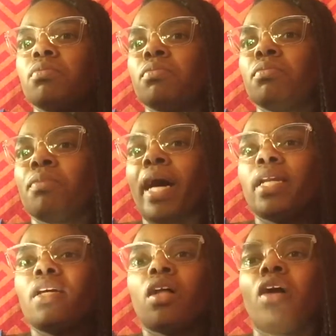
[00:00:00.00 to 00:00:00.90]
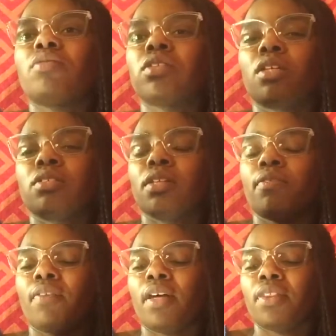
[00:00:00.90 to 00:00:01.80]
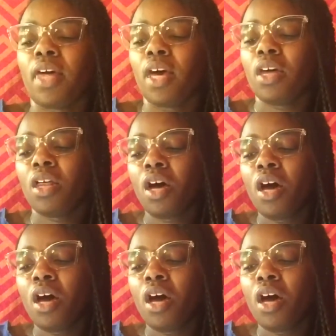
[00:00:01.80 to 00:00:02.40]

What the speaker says: body cloths and stuff like that.